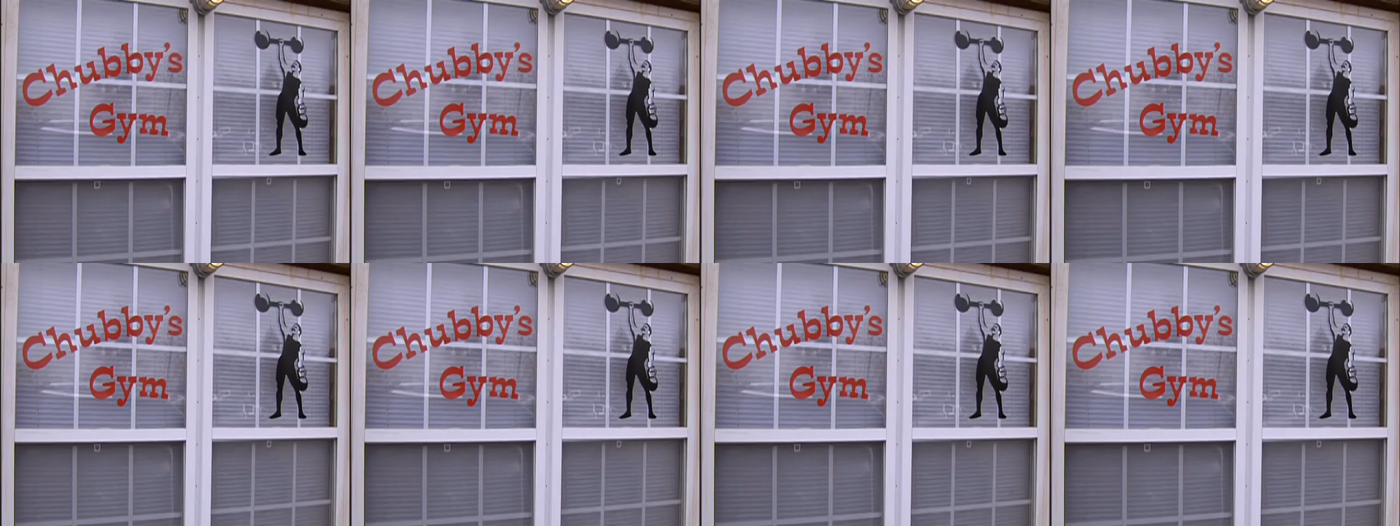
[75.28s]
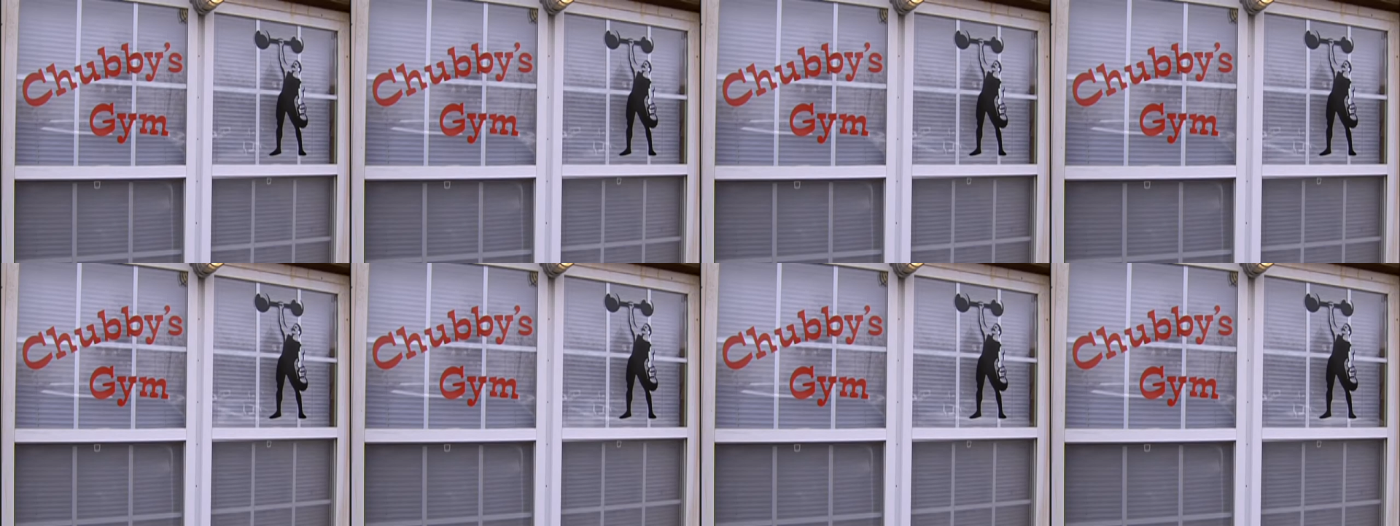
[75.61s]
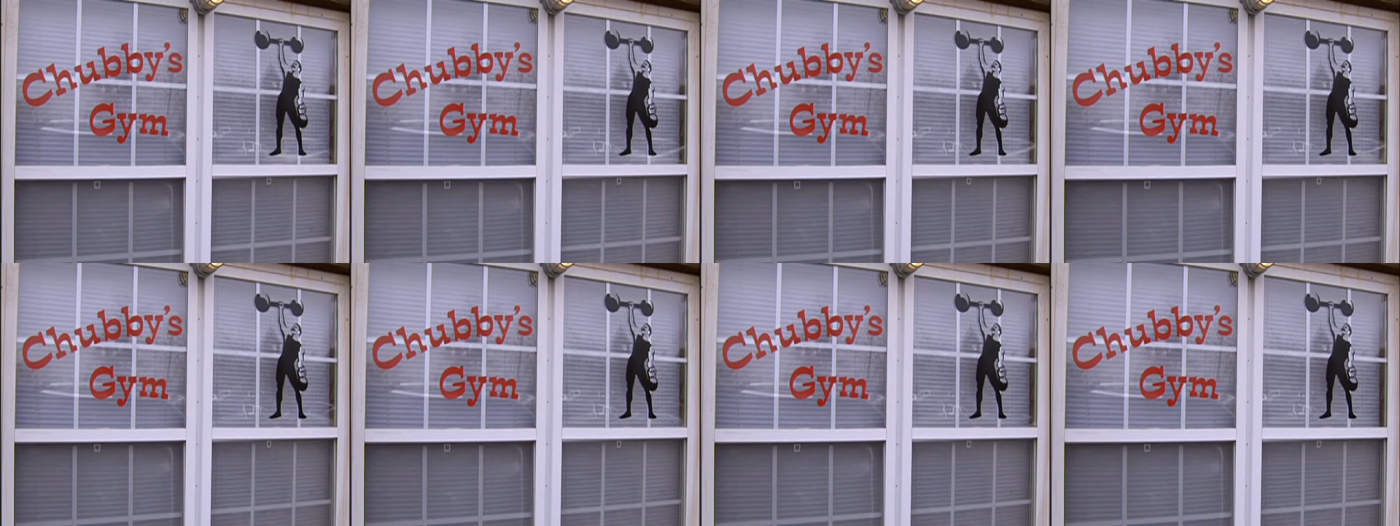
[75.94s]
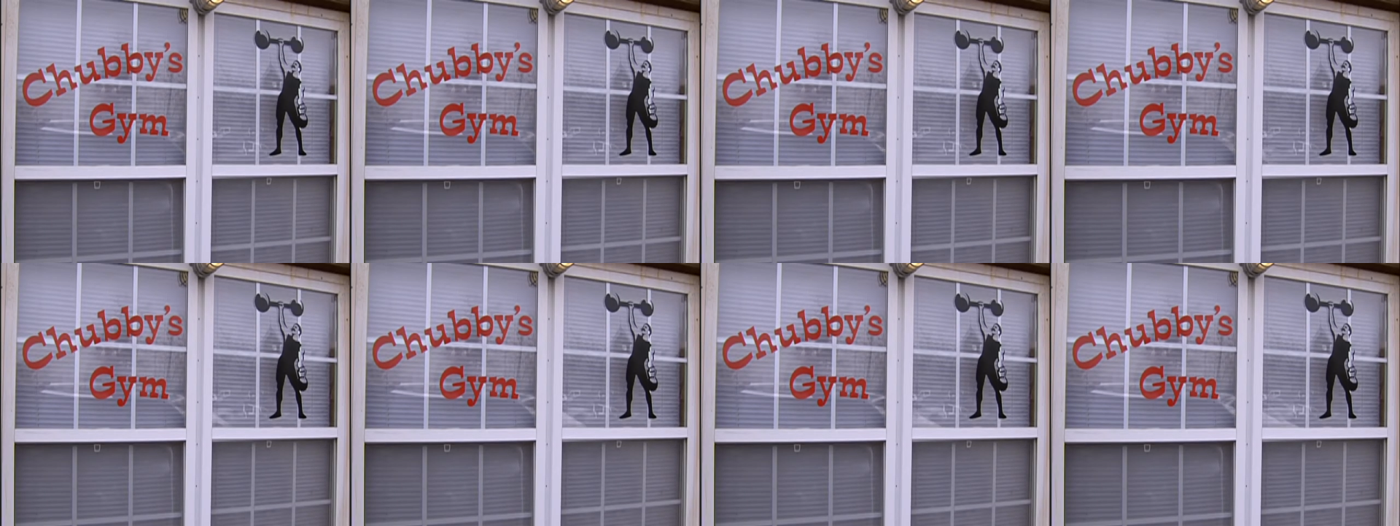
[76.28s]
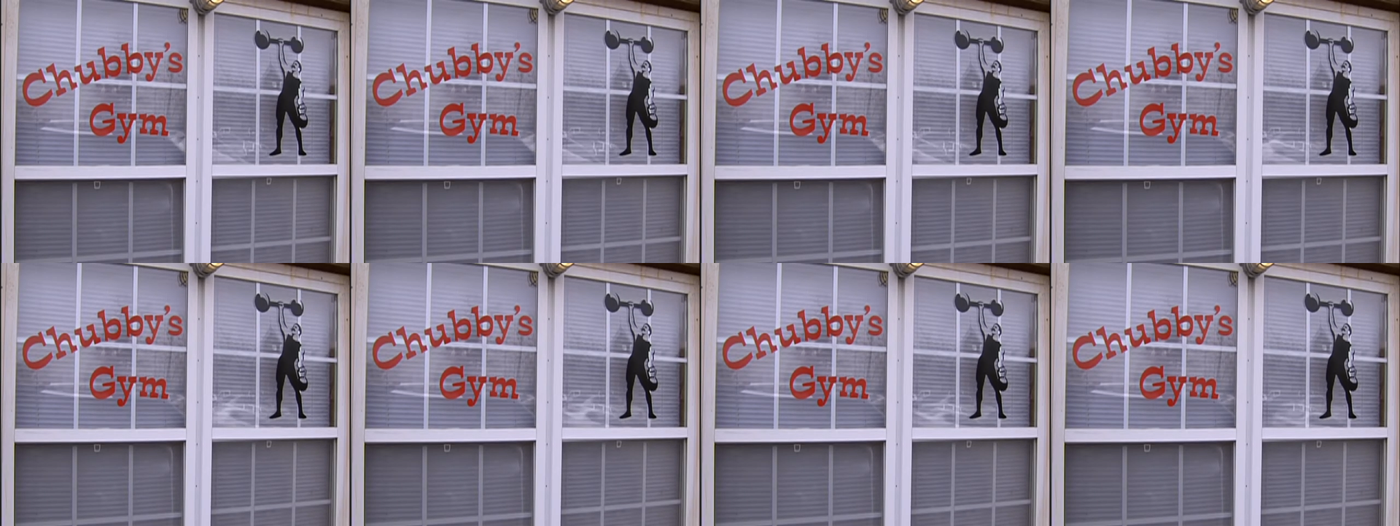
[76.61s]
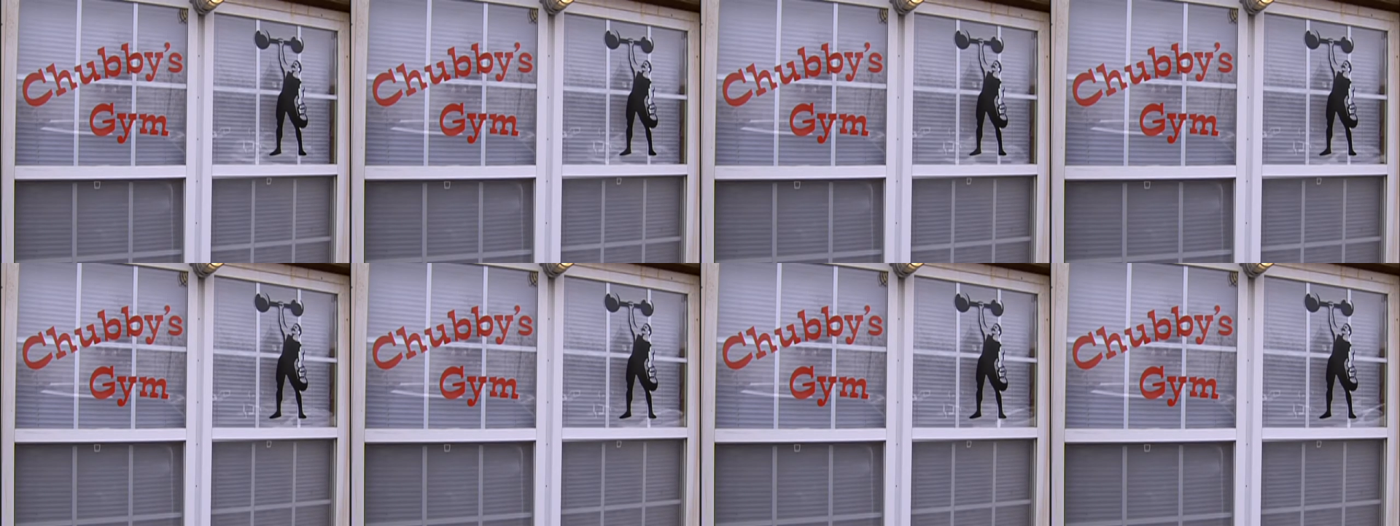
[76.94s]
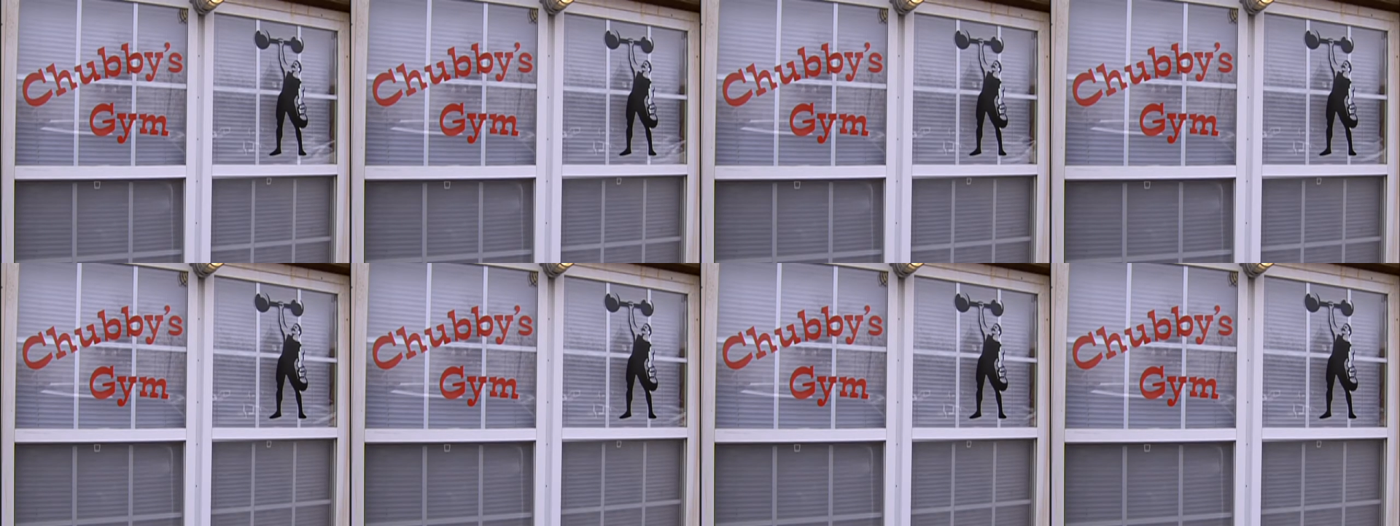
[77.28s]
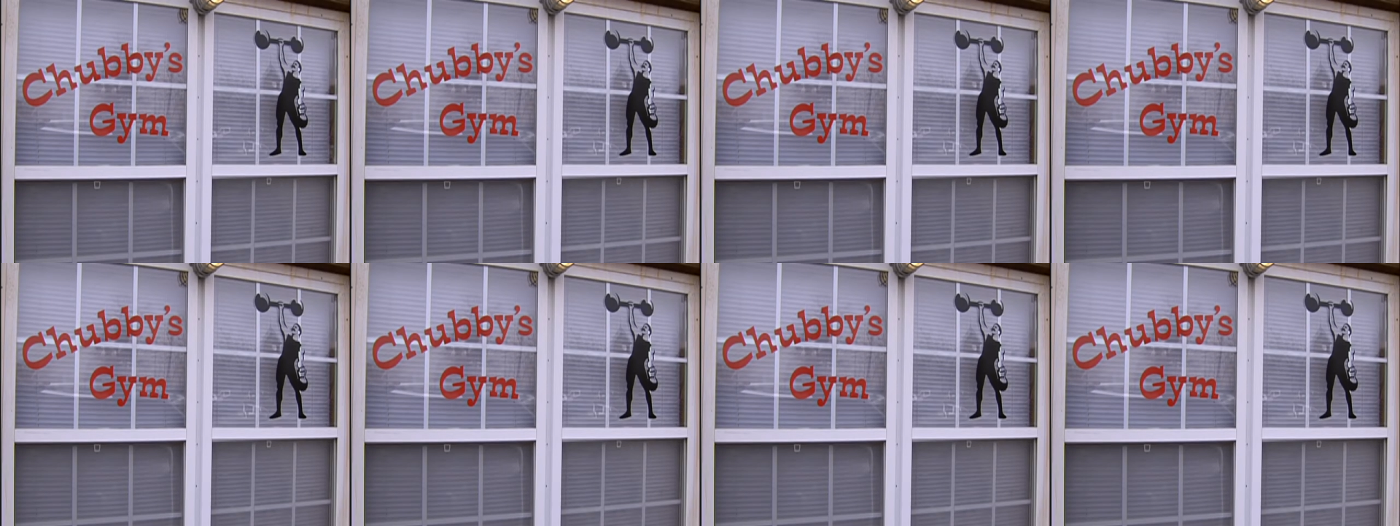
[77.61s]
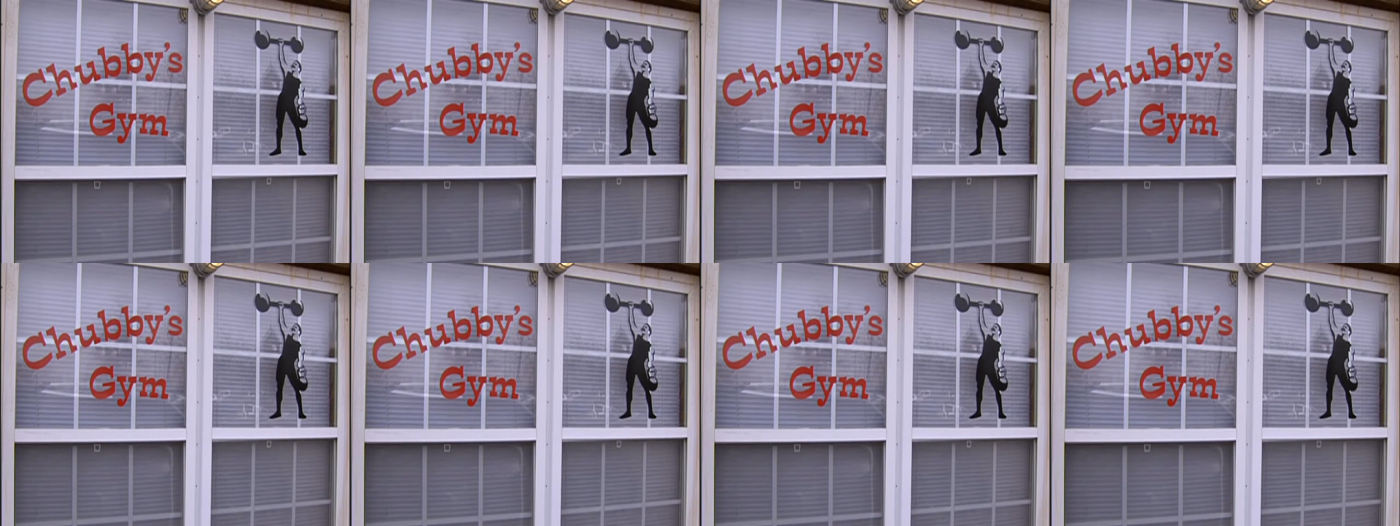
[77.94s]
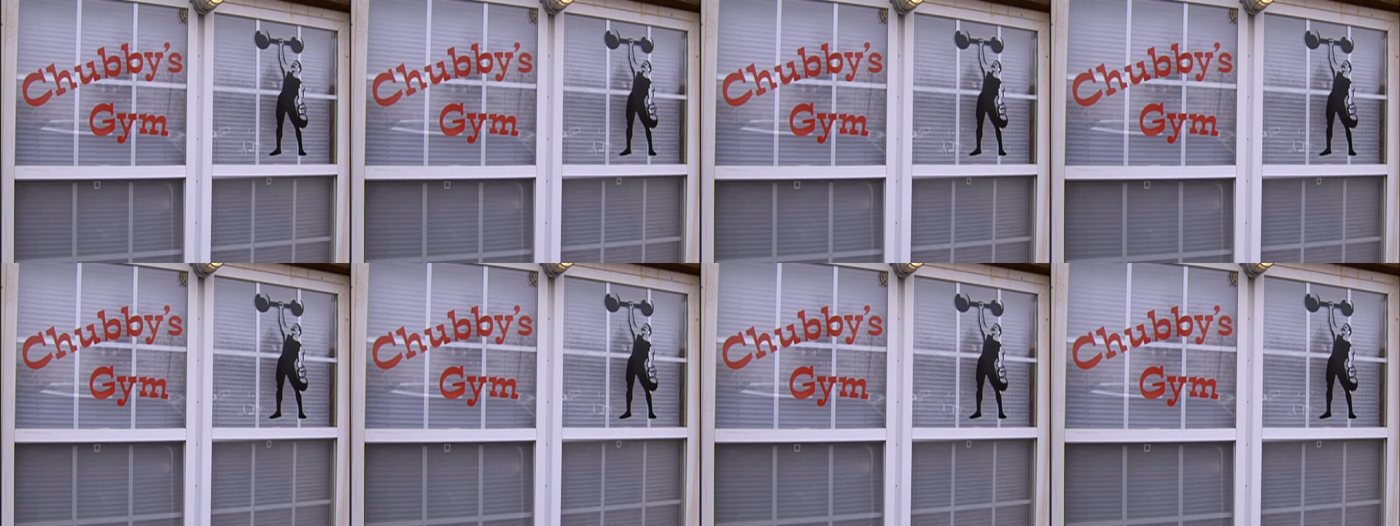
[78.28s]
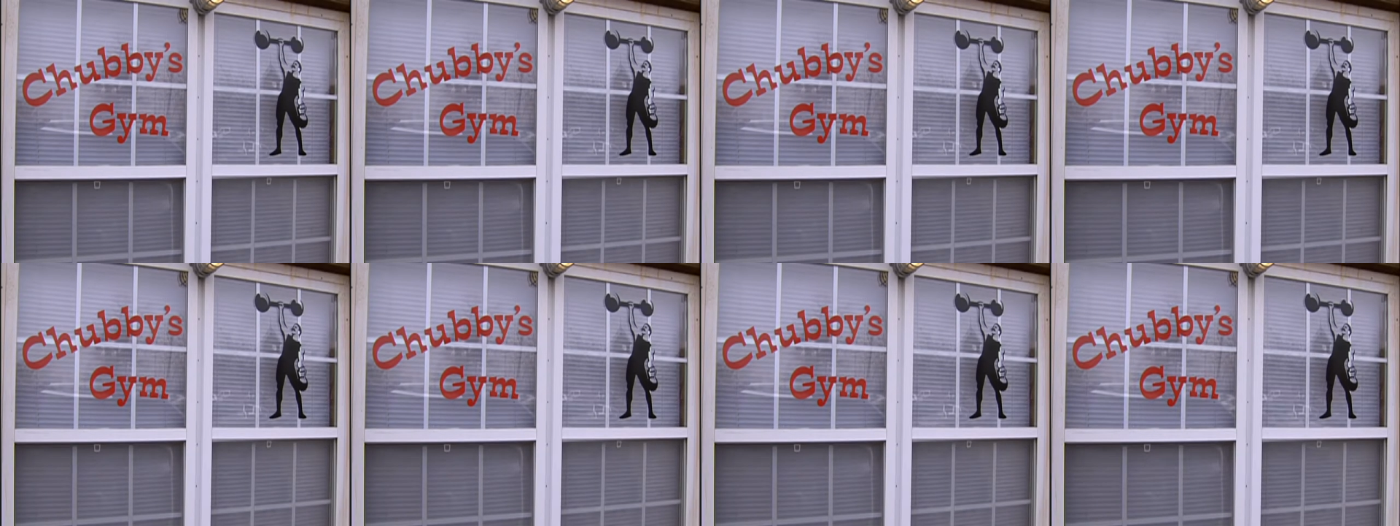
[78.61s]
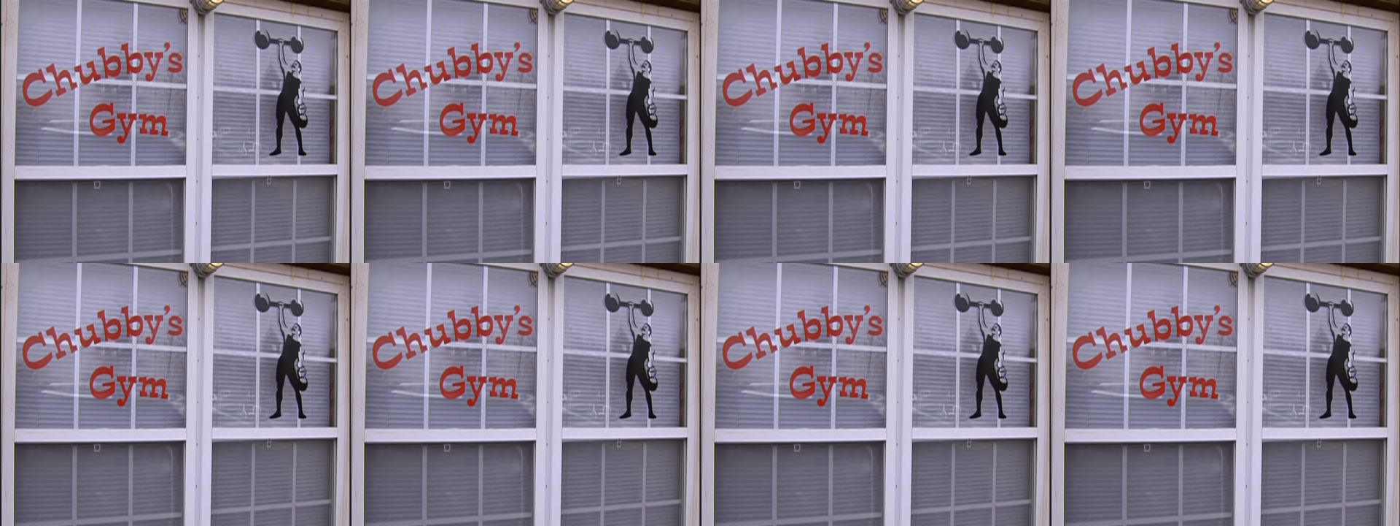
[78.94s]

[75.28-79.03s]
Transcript: Nobody's mouth can be seen.